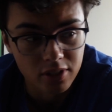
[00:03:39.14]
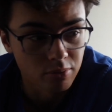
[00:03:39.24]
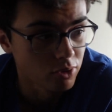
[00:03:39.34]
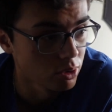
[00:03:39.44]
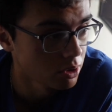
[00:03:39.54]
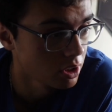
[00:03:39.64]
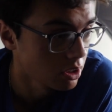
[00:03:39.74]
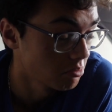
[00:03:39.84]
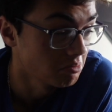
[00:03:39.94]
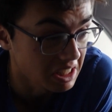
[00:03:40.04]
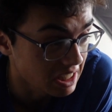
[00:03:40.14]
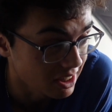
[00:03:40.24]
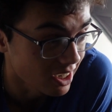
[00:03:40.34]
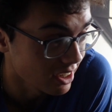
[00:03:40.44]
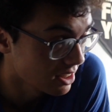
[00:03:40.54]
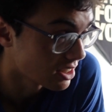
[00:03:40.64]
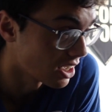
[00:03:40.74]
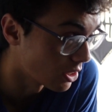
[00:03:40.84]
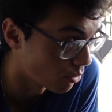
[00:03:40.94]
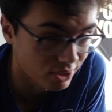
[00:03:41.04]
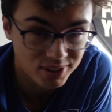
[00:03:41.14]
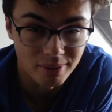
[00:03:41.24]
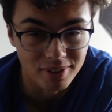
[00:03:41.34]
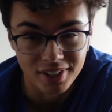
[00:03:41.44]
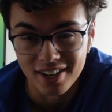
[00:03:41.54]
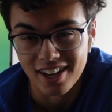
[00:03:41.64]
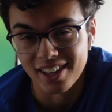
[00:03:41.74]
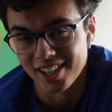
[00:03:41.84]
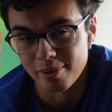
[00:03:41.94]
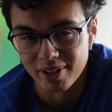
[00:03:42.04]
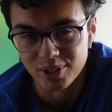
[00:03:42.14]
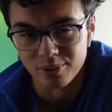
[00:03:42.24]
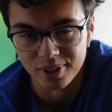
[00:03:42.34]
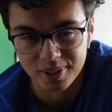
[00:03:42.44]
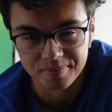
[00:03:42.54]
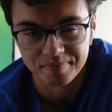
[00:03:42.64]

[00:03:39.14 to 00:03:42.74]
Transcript: some food, eat that, and then watch something, and then get back to work.